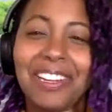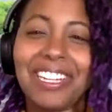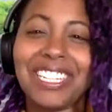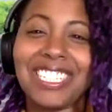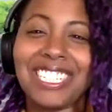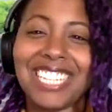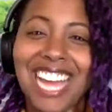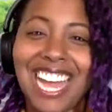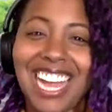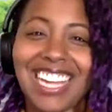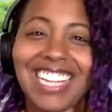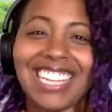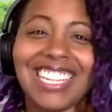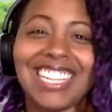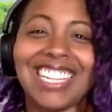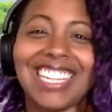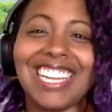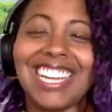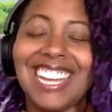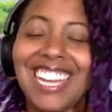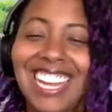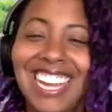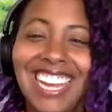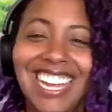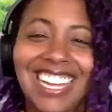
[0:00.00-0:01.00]

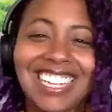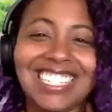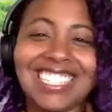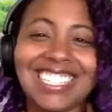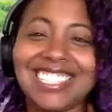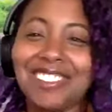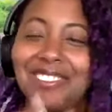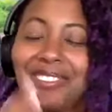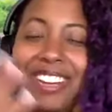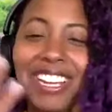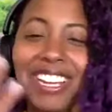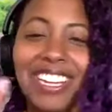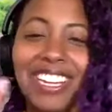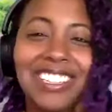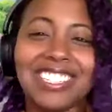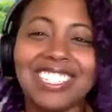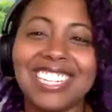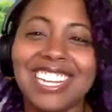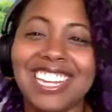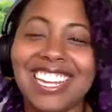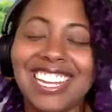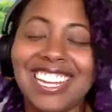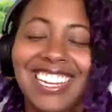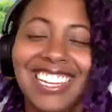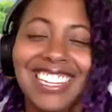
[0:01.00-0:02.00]
exactly just the way you're
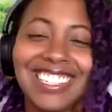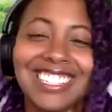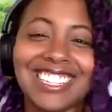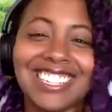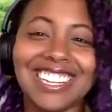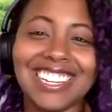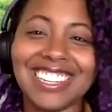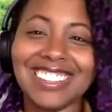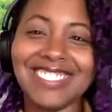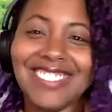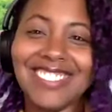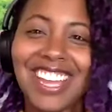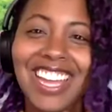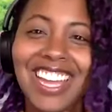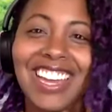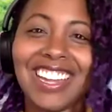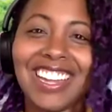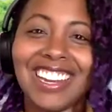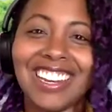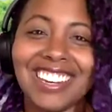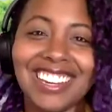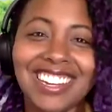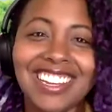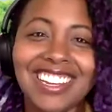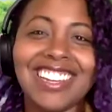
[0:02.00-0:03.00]
saying it, It's like,
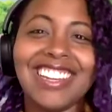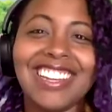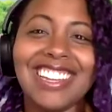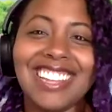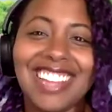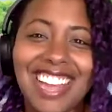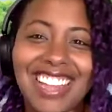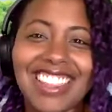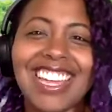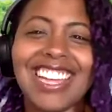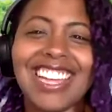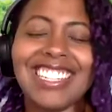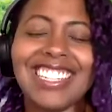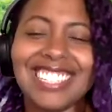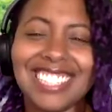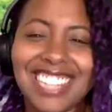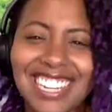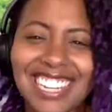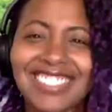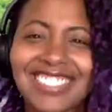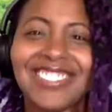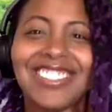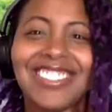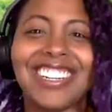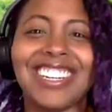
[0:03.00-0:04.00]
man, yeah, that's
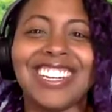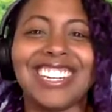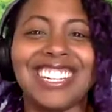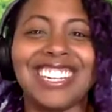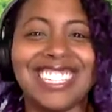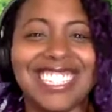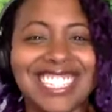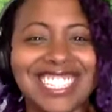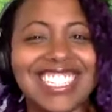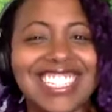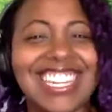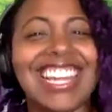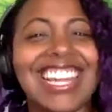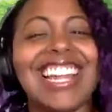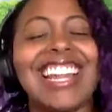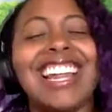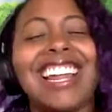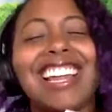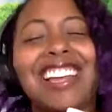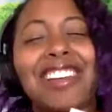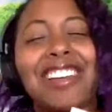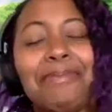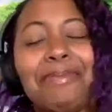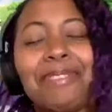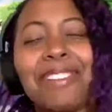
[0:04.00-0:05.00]
that's what it is. And
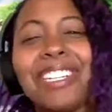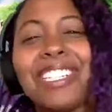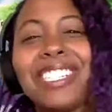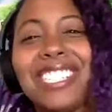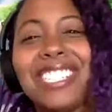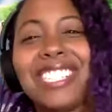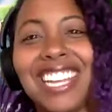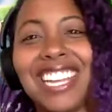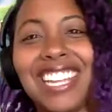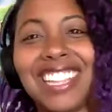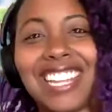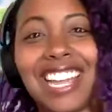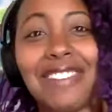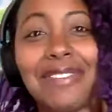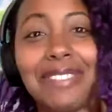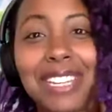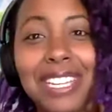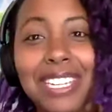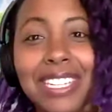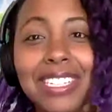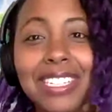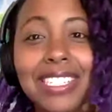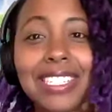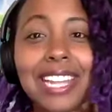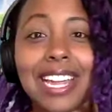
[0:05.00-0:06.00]
I appreciate that
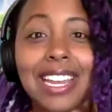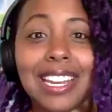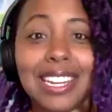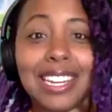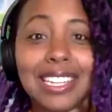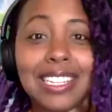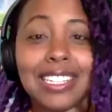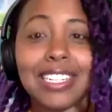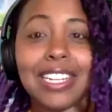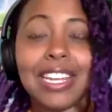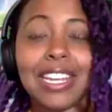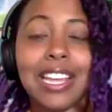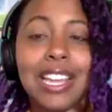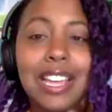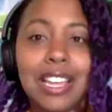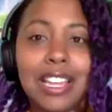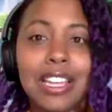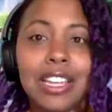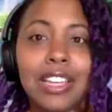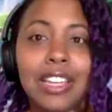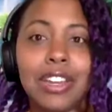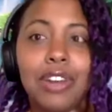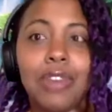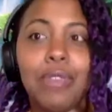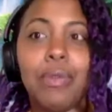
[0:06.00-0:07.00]
because that is,
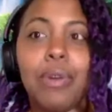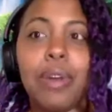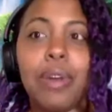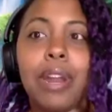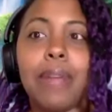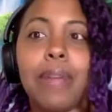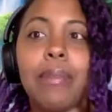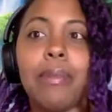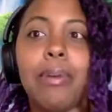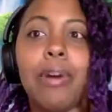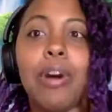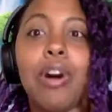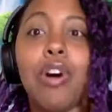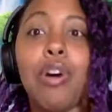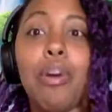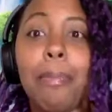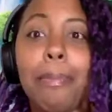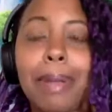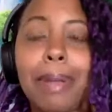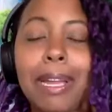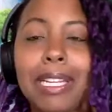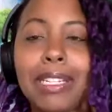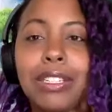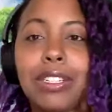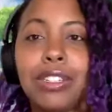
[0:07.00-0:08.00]
you know, what I'm
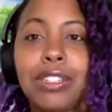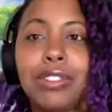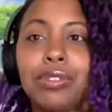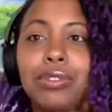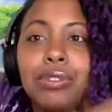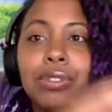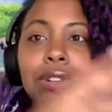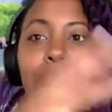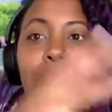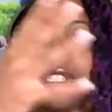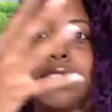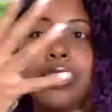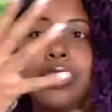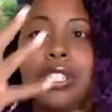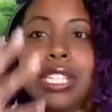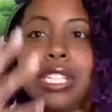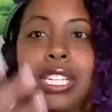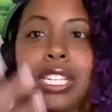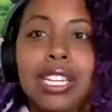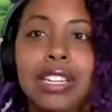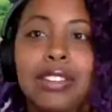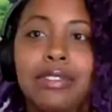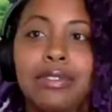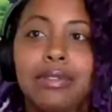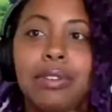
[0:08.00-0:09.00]
hoping to
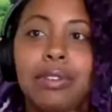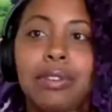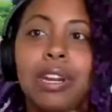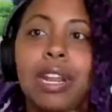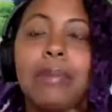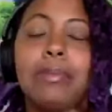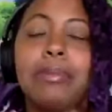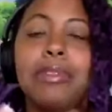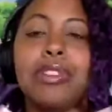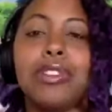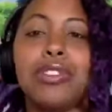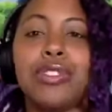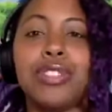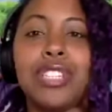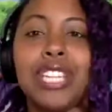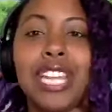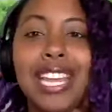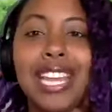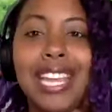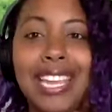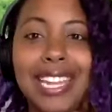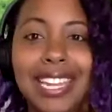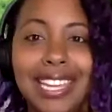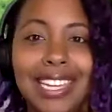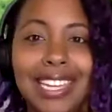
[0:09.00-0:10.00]
achieve when I'm
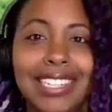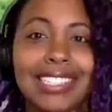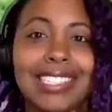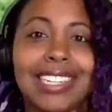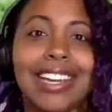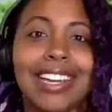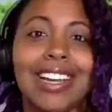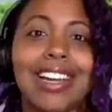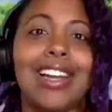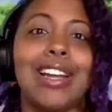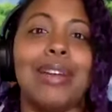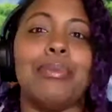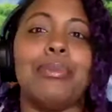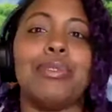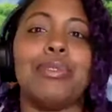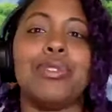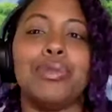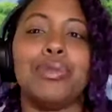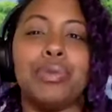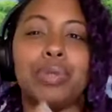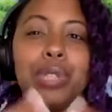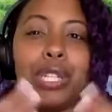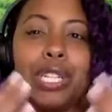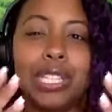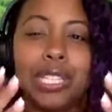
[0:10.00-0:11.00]
taking time
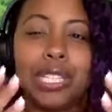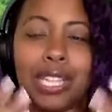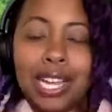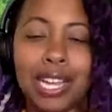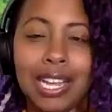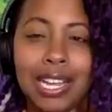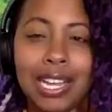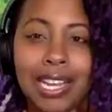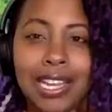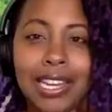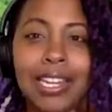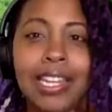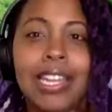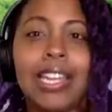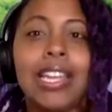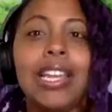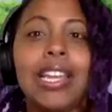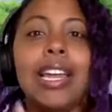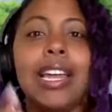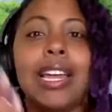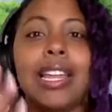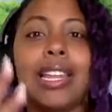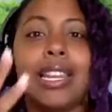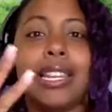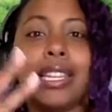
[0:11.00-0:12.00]
to realign
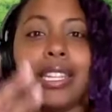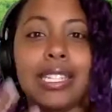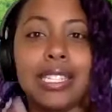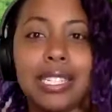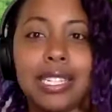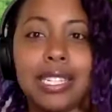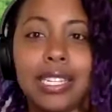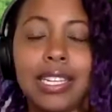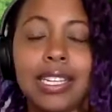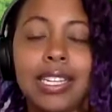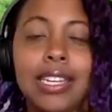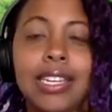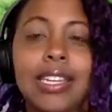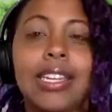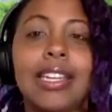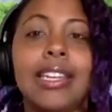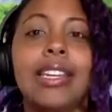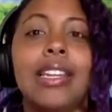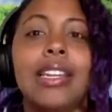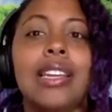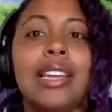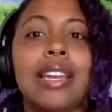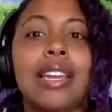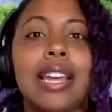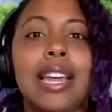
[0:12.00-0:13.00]
and listen
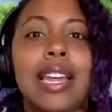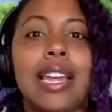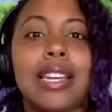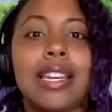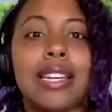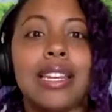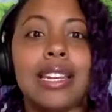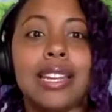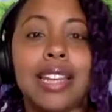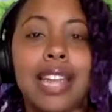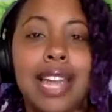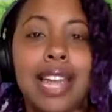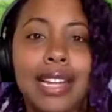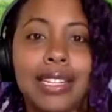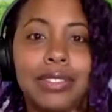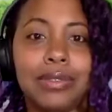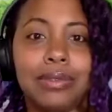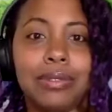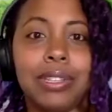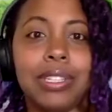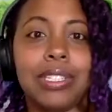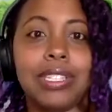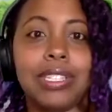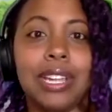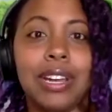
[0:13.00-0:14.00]
and and connect
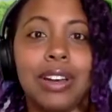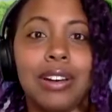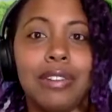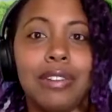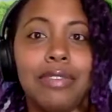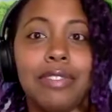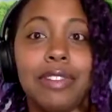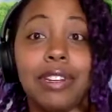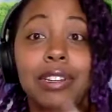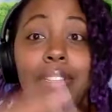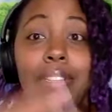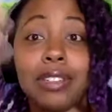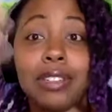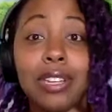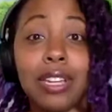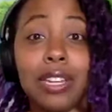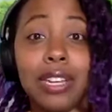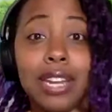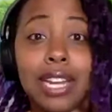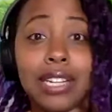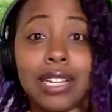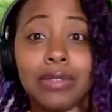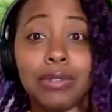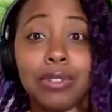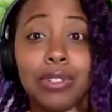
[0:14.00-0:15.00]
with self and
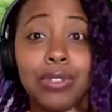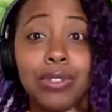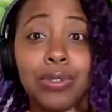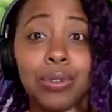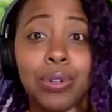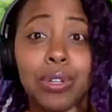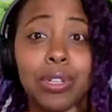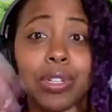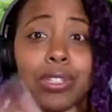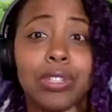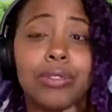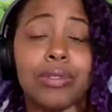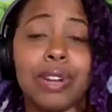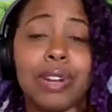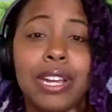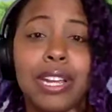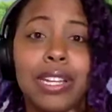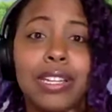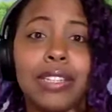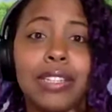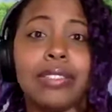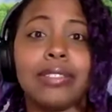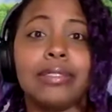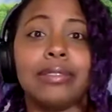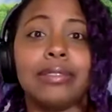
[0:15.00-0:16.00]
connect with source,
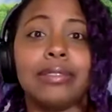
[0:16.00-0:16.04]
right?